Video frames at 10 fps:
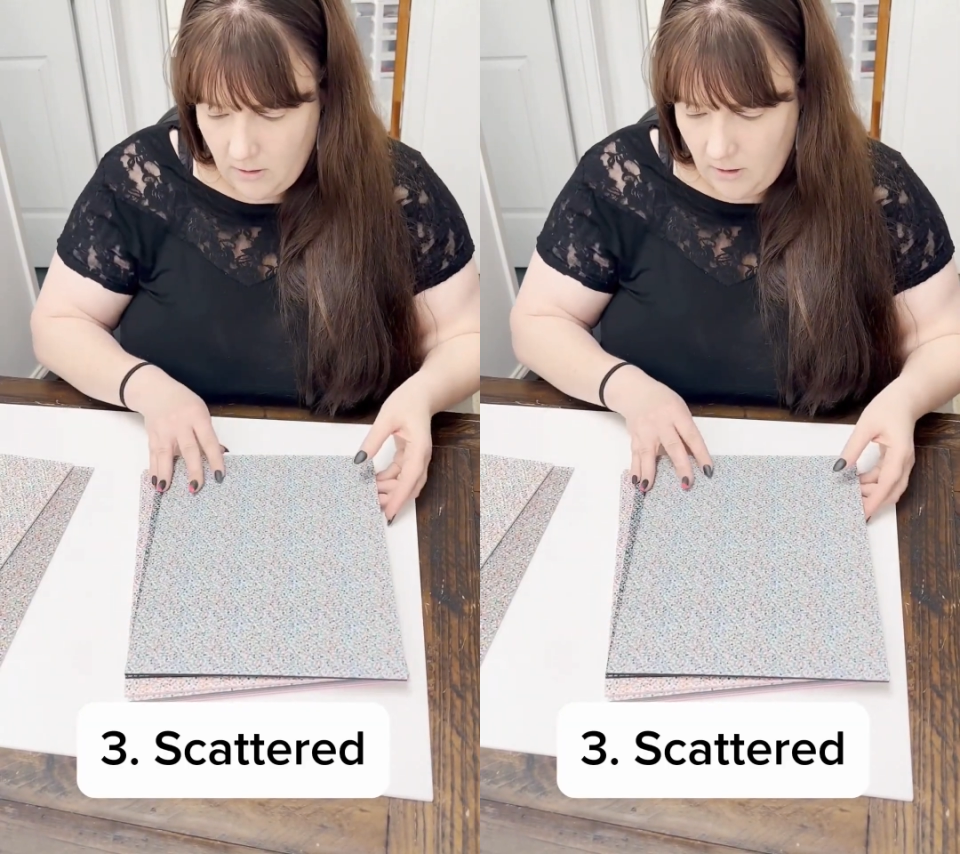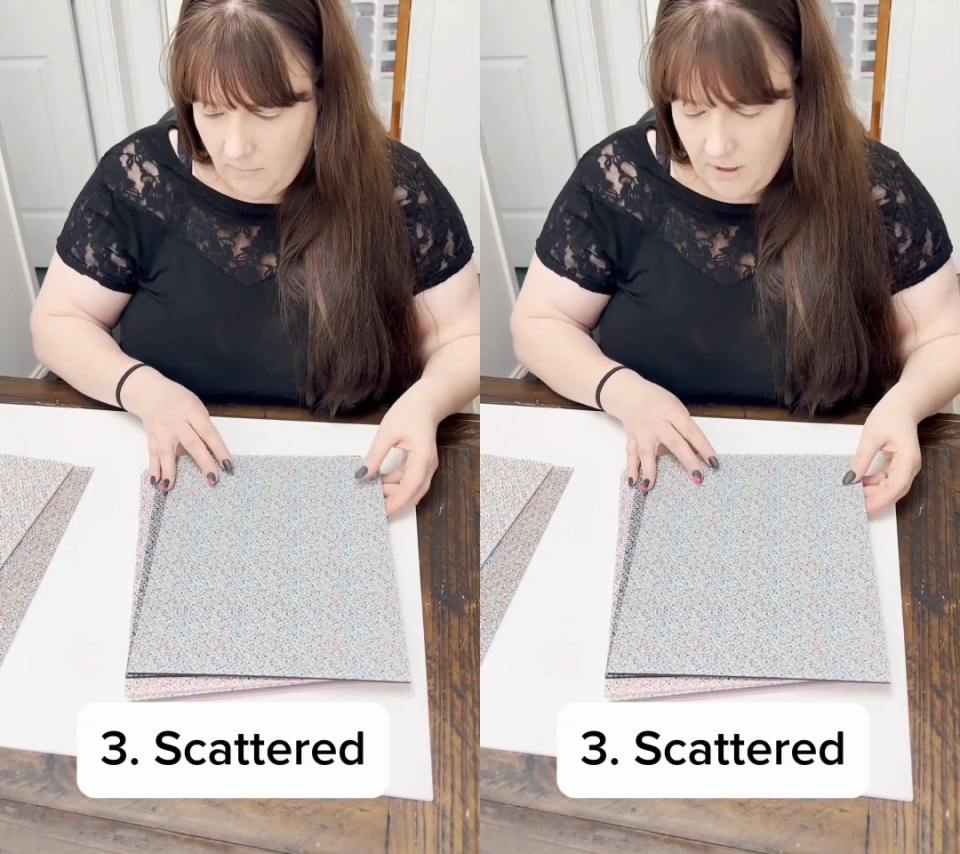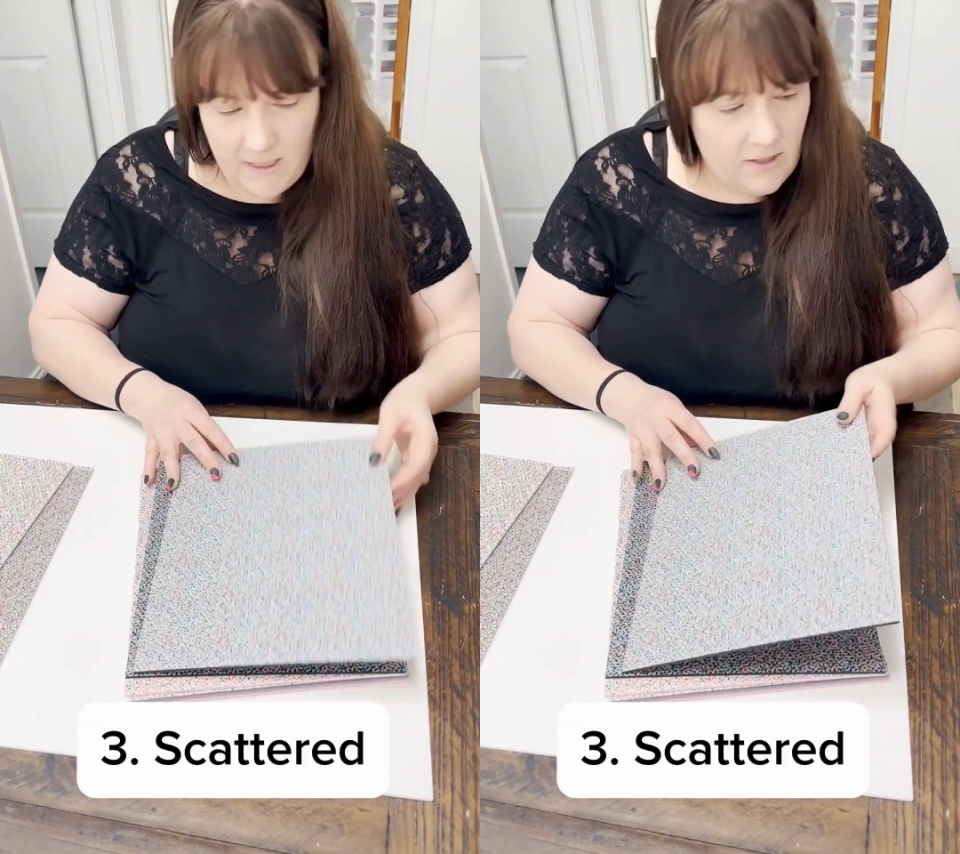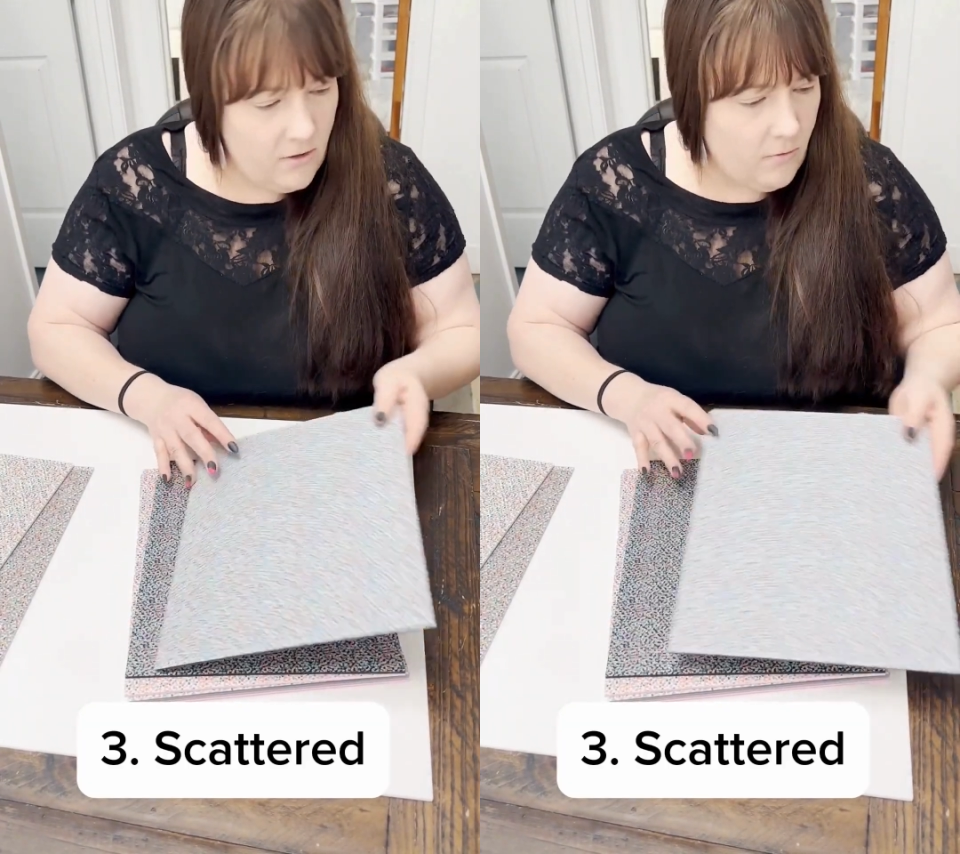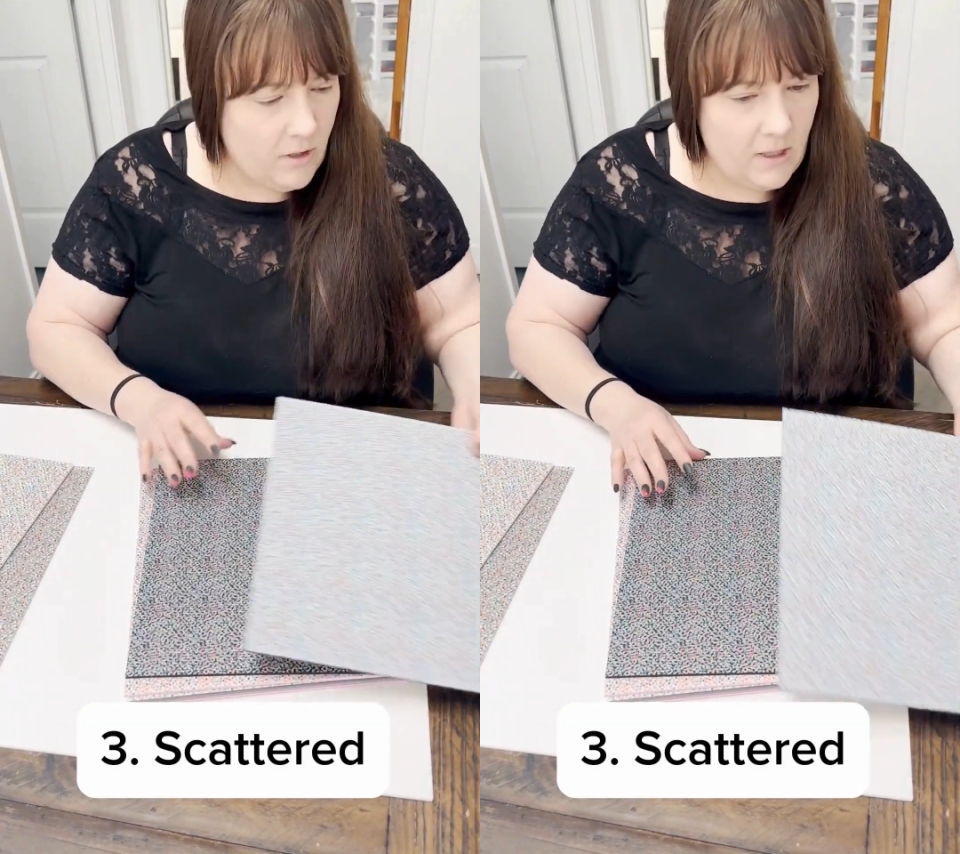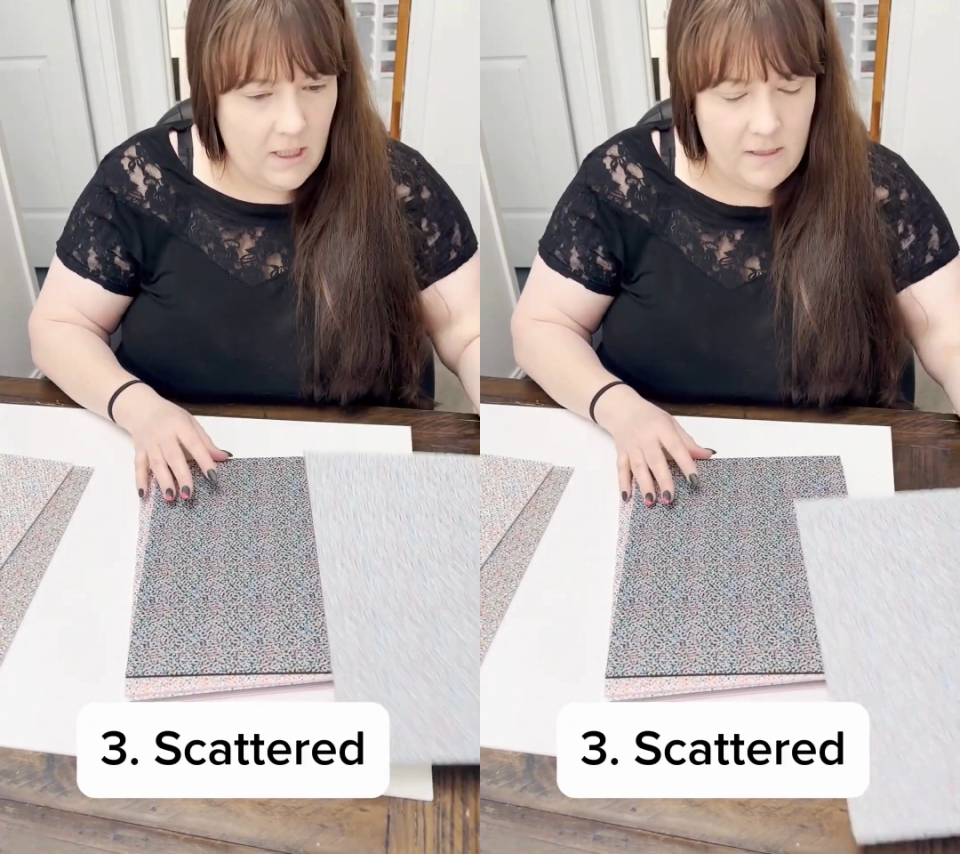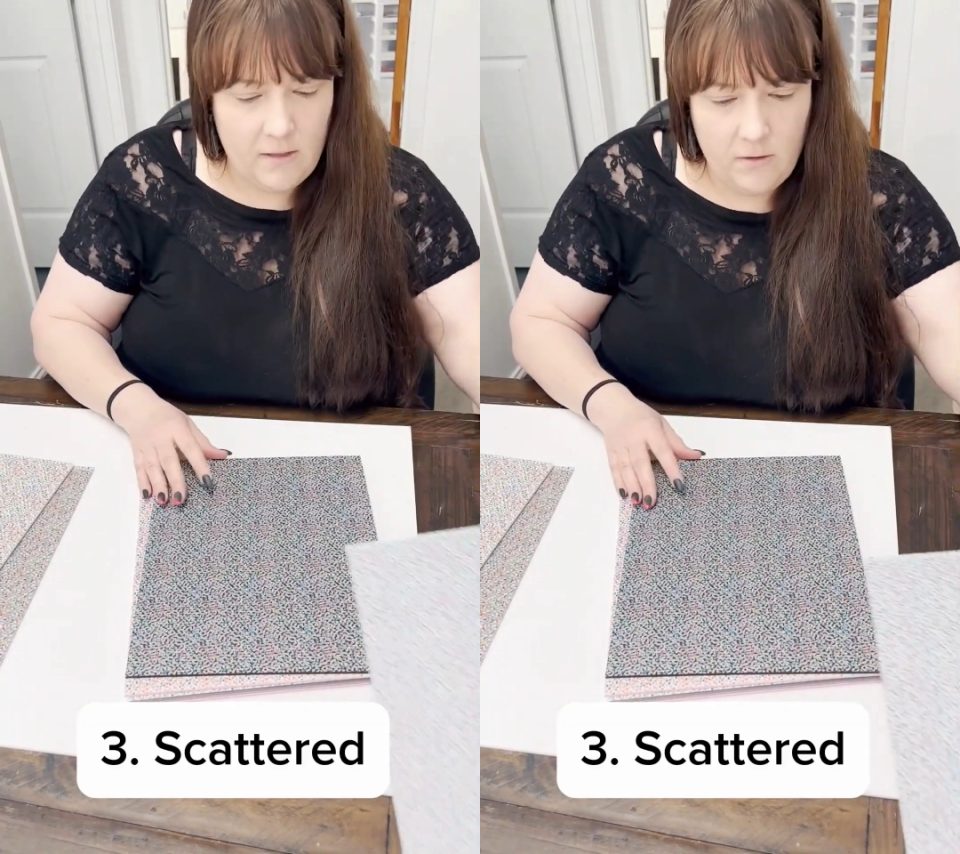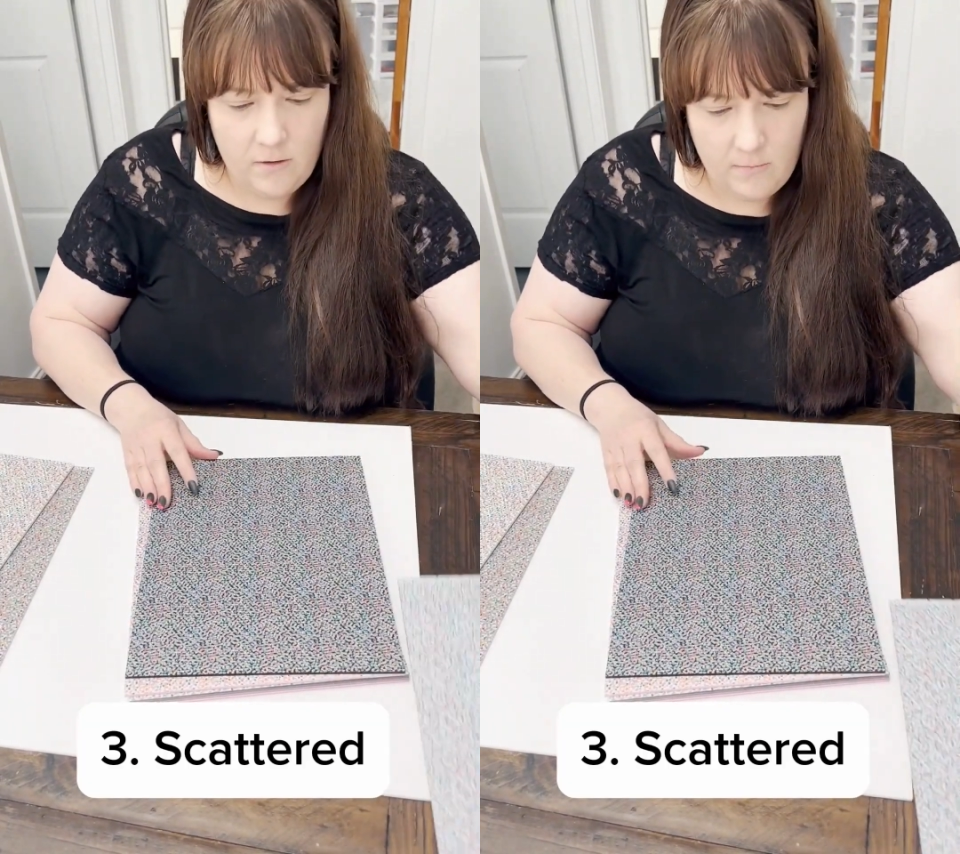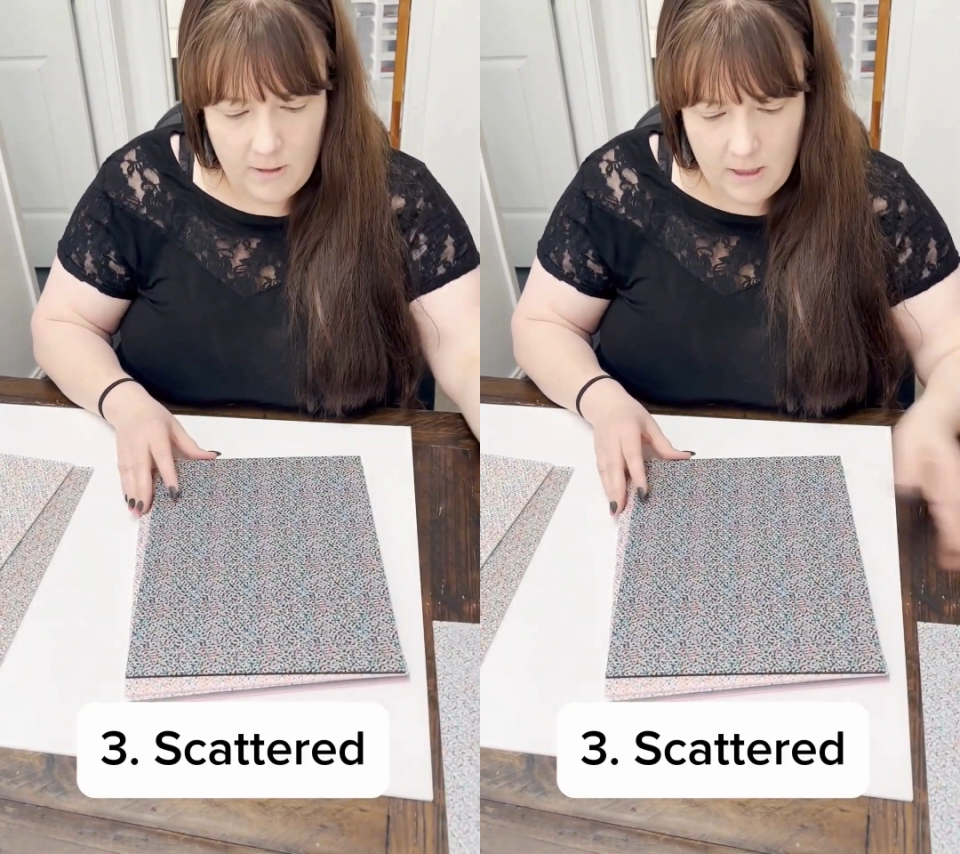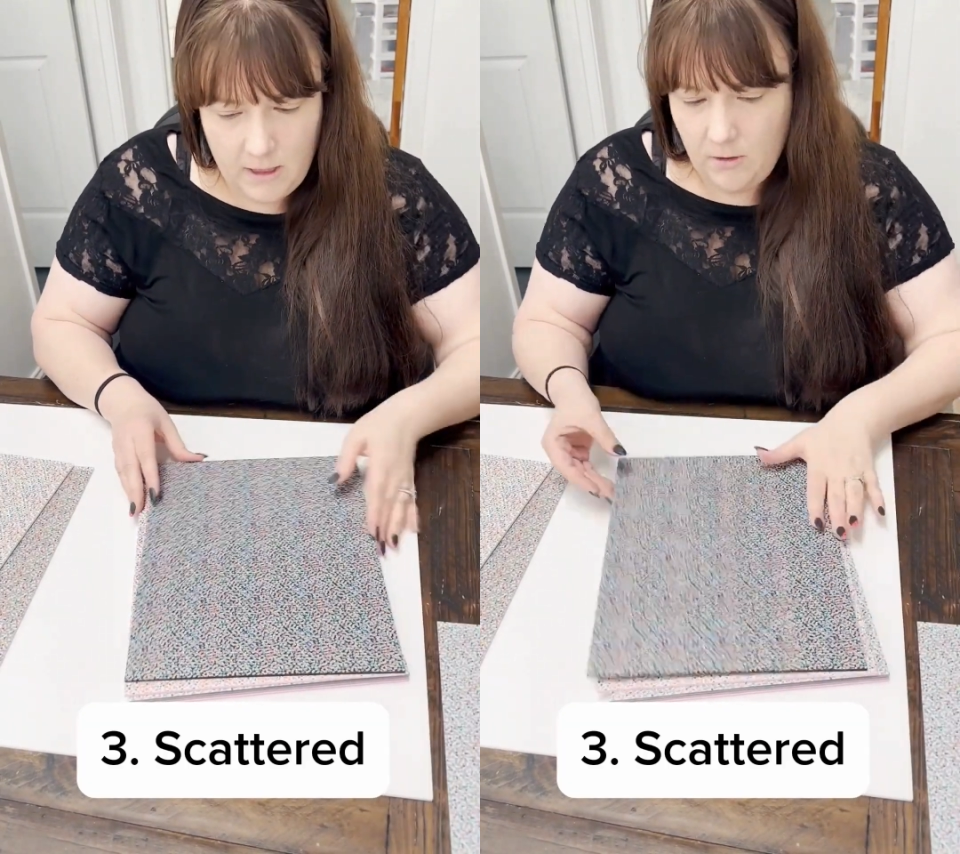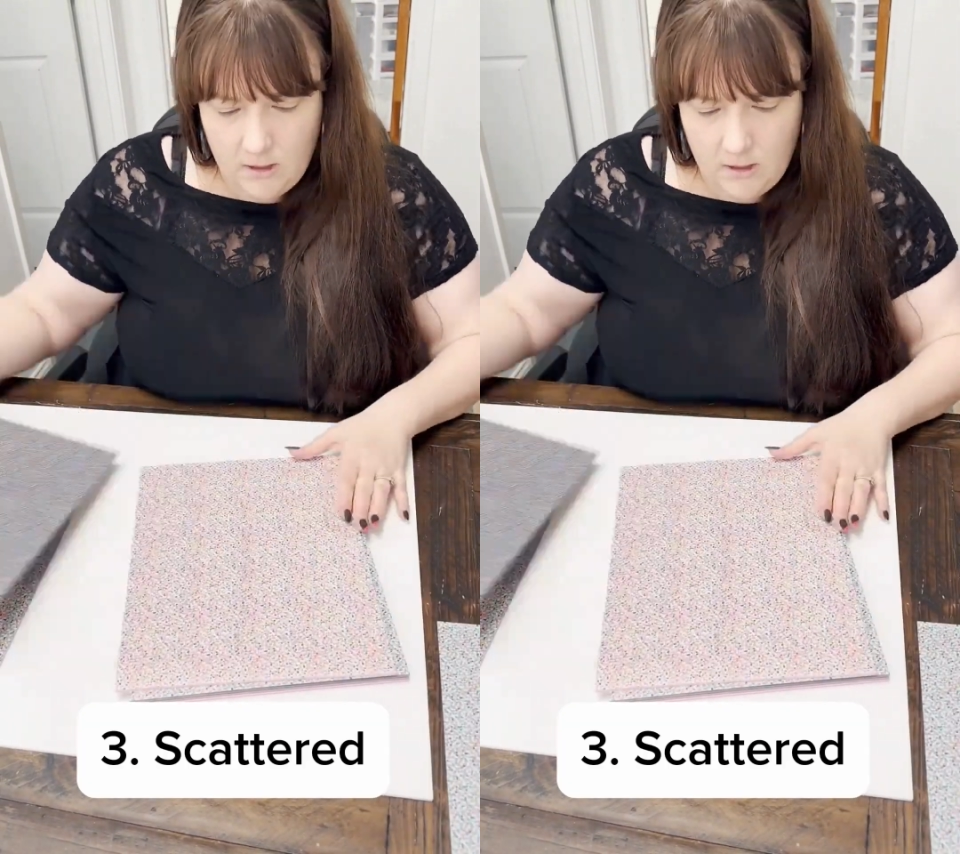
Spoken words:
I'm going to sort these a little bit.